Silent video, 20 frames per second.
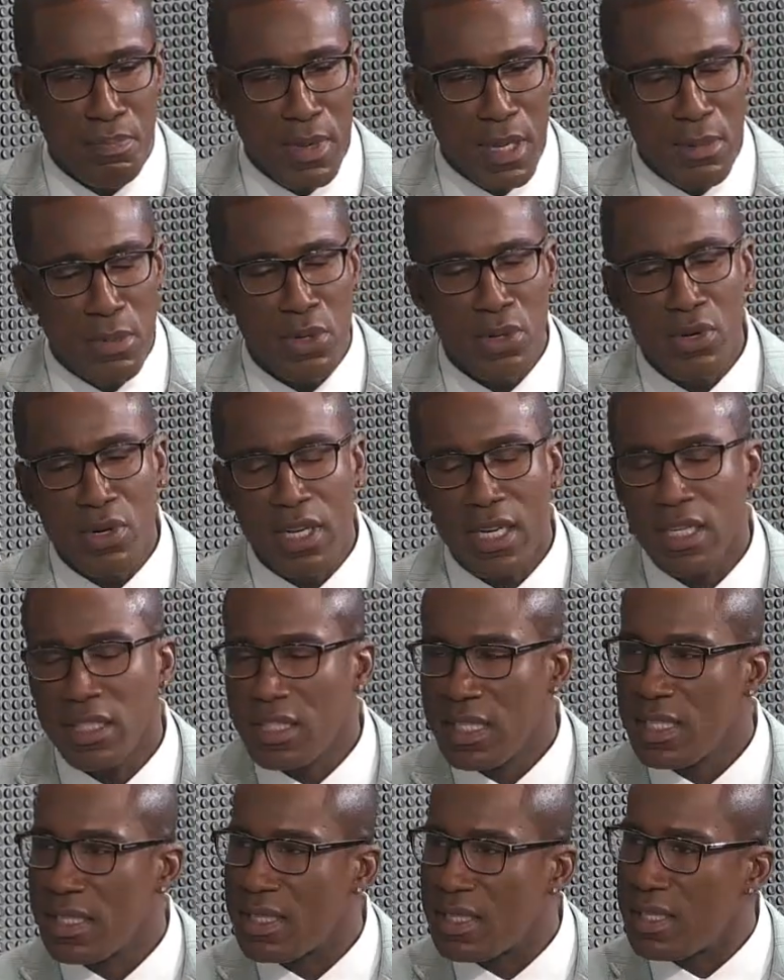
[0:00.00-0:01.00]
People are going to get a
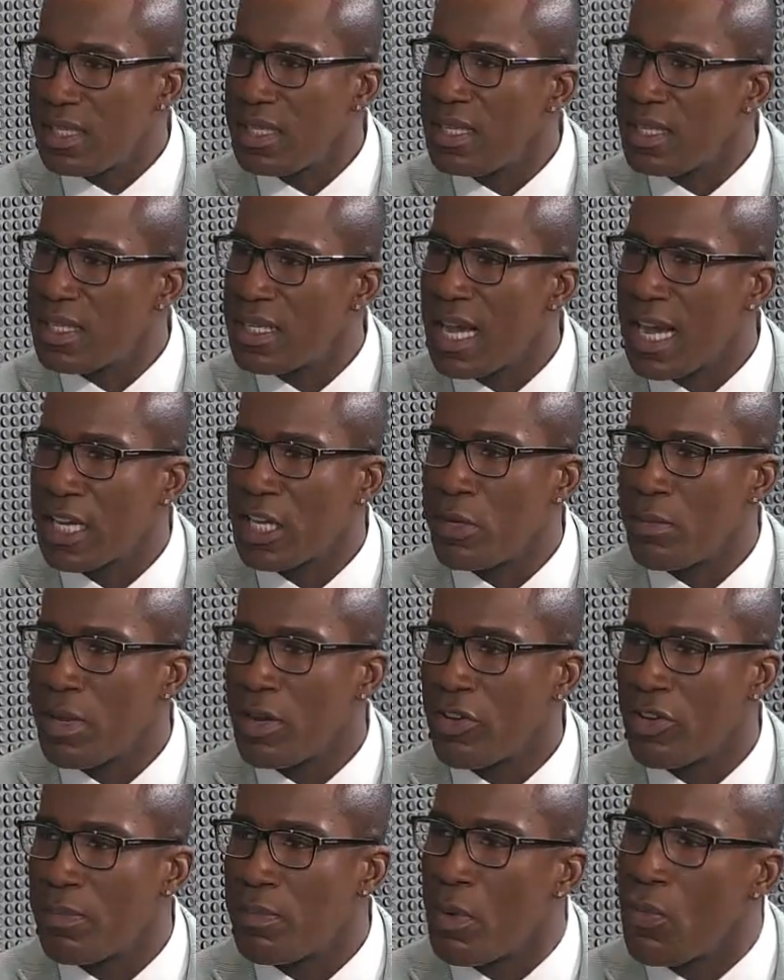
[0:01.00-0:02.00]
chance to see the
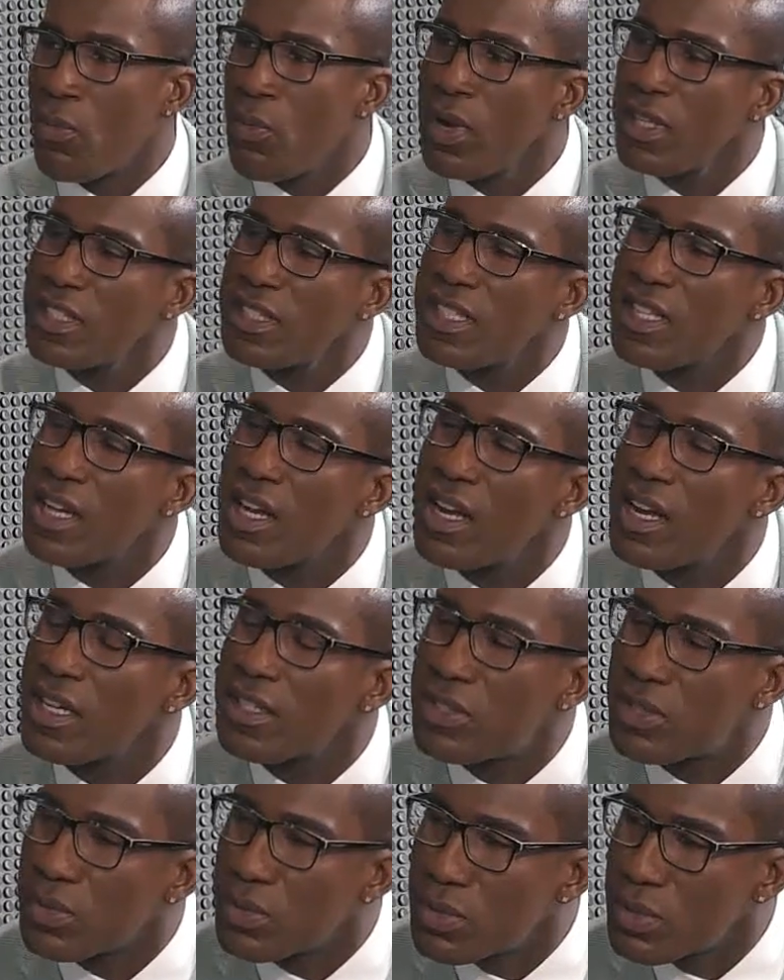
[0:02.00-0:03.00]
documentary, but what's the
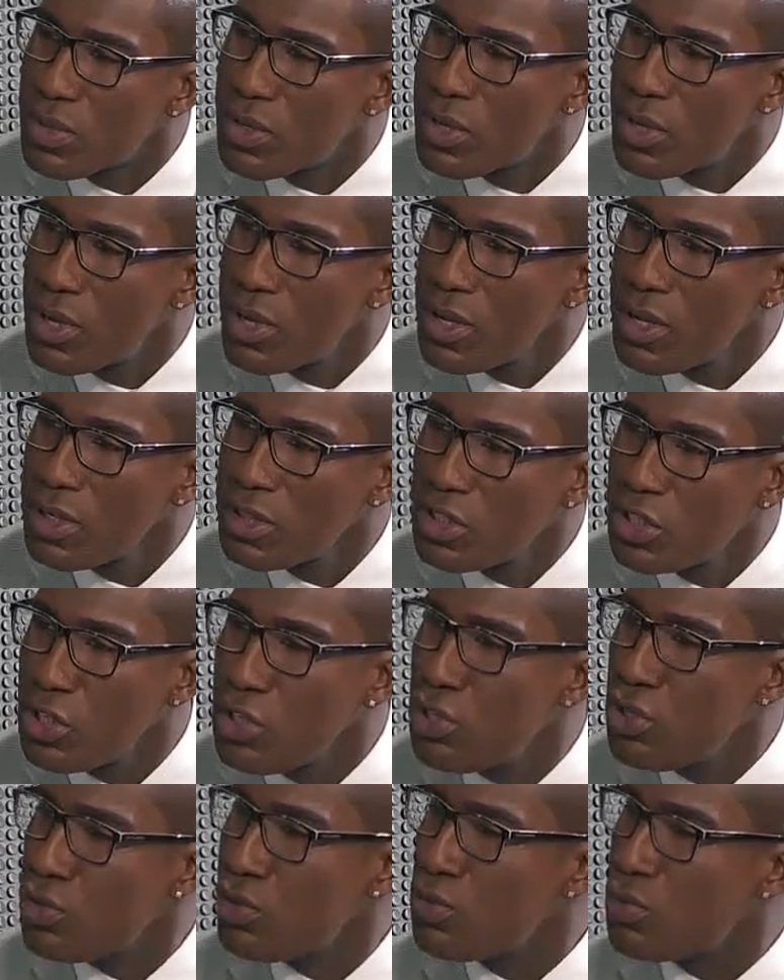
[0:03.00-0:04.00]
hustle to
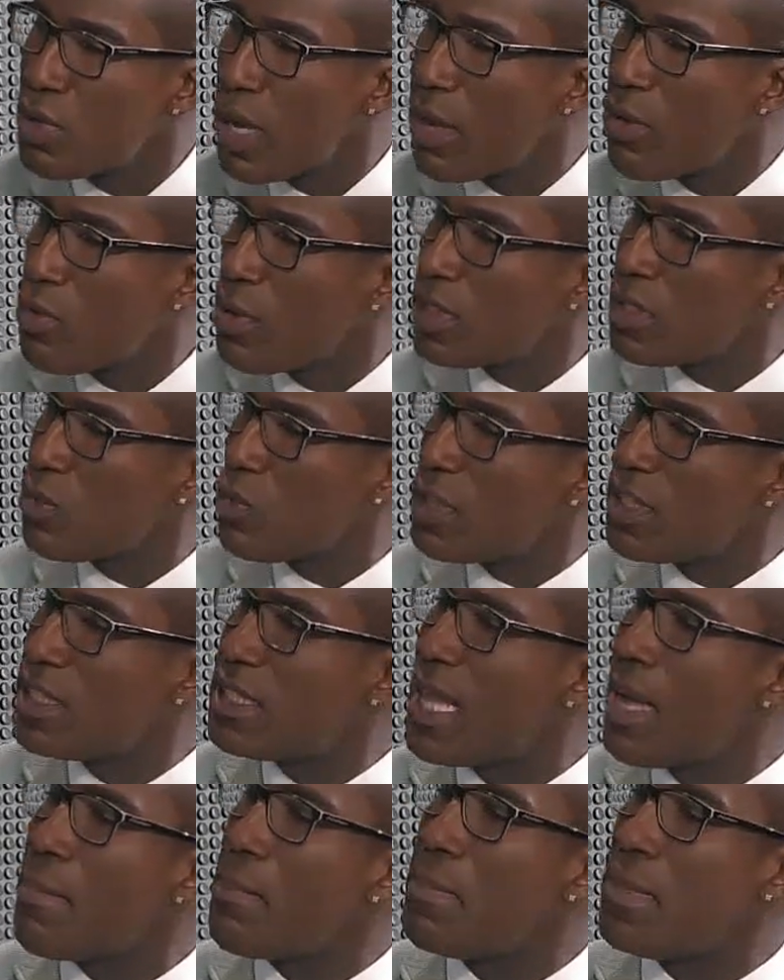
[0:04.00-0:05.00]
you? Like, what
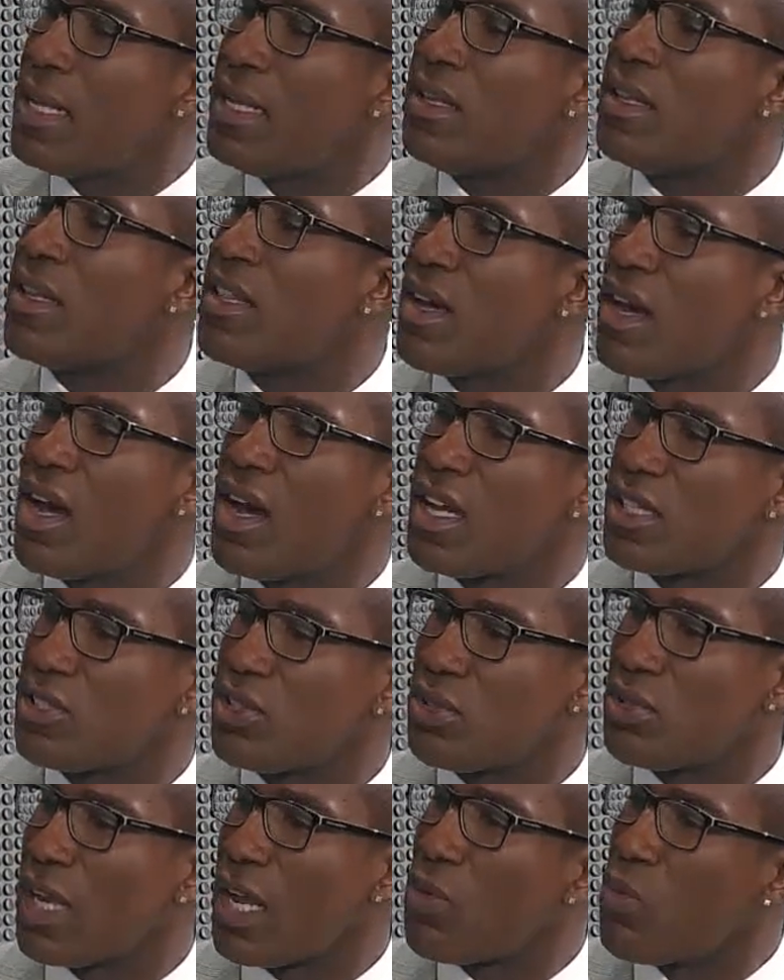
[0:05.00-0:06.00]
does that mean, the
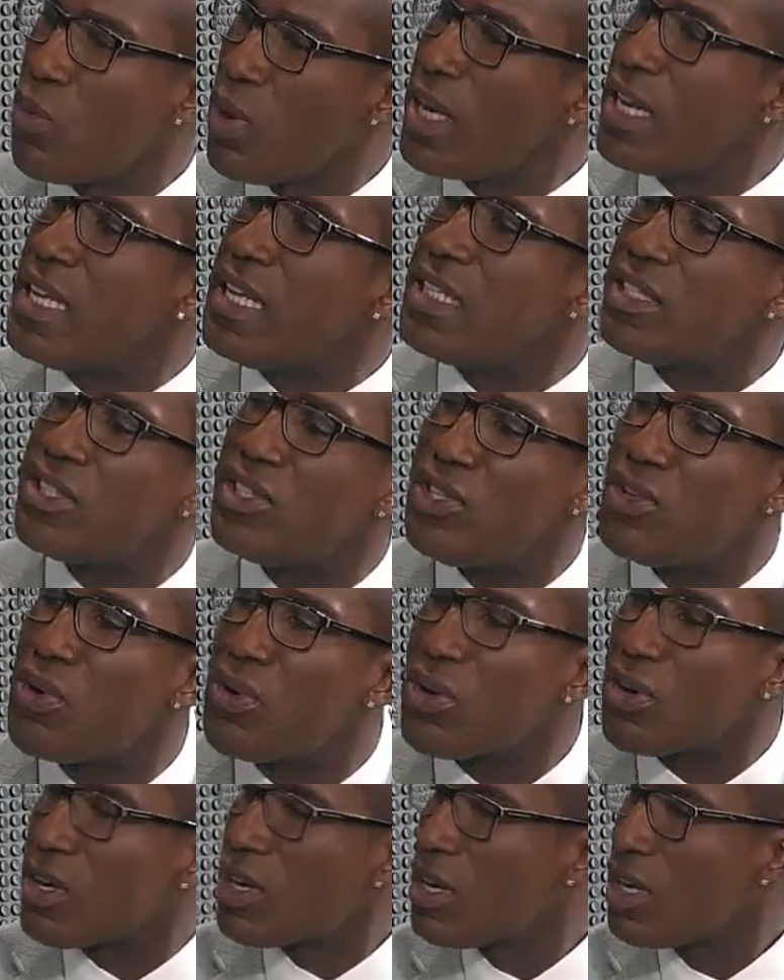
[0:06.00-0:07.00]
hustle? Like, what is
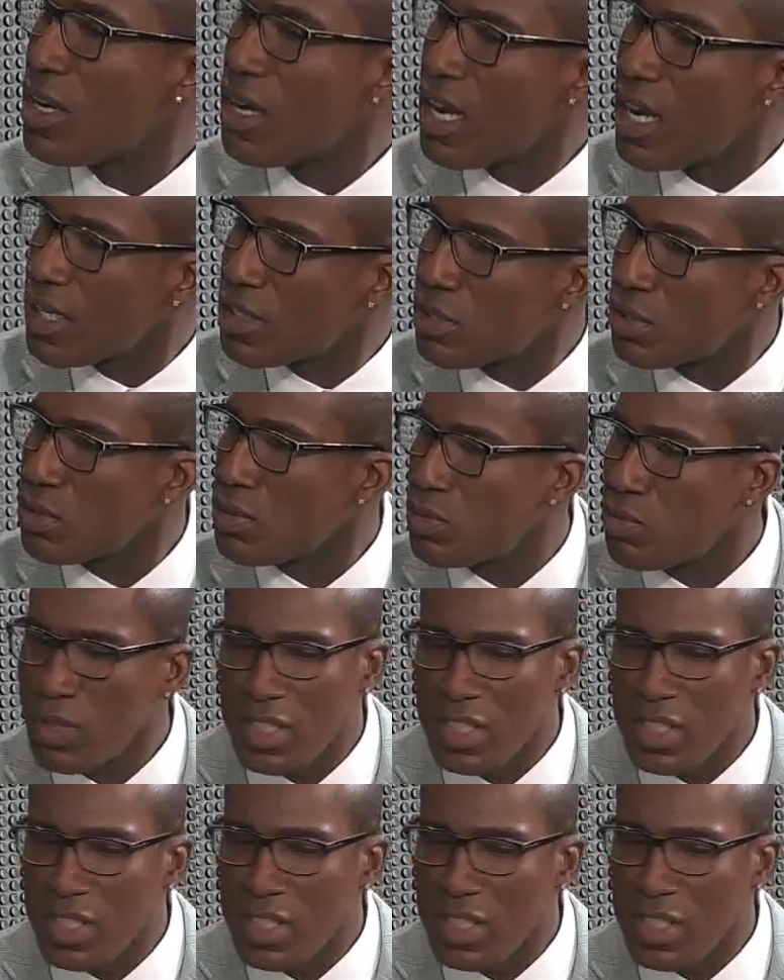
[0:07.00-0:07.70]
your hustle?